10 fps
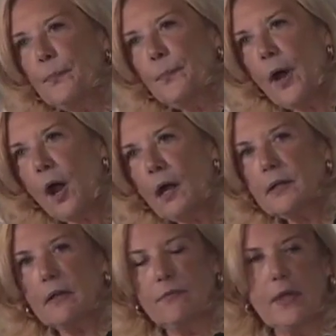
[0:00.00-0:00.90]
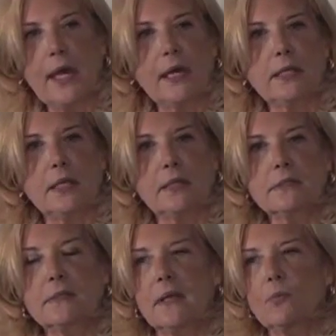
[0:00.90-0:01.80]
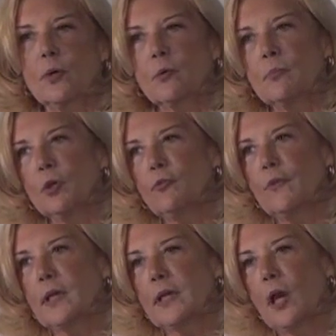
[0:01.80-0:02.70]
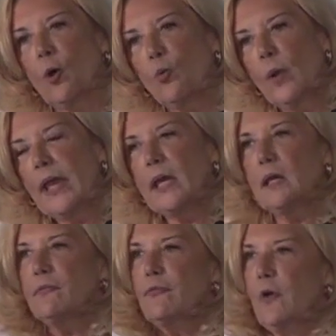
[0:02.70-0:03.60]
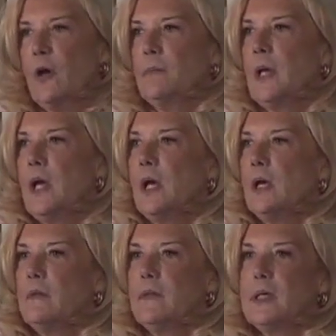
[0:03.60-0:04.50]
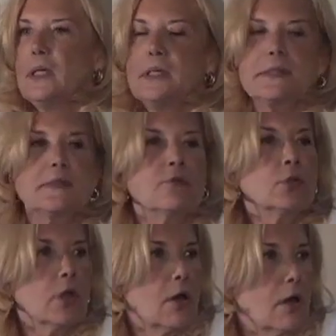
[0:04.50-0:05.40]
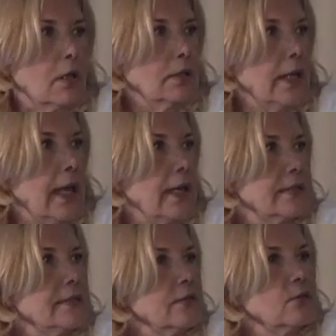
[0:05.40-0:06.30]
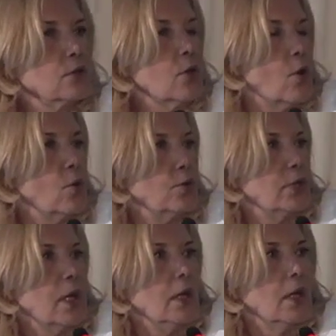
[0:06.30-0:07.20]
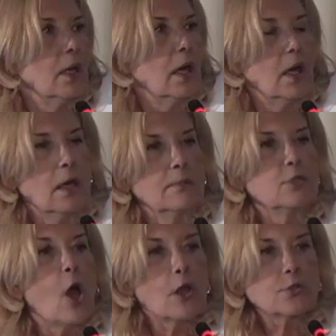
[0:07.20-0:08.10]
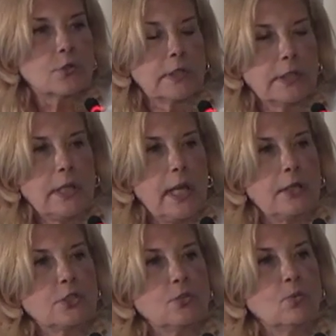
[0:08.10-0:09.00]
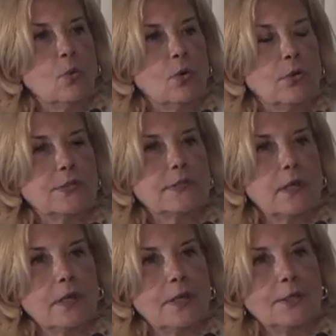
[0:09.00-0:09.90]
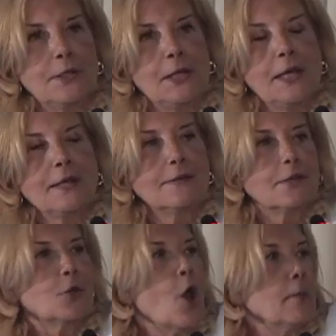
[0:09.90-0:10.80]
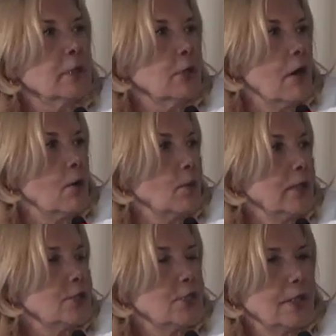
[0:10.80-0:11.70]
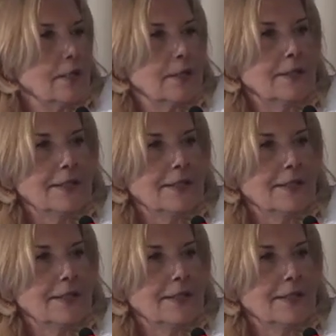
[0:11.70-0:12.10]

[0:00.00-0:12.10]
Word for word: part of that is that we're moving away from the civil law and civil code um, doctrine and towards uh, the common law, which uh,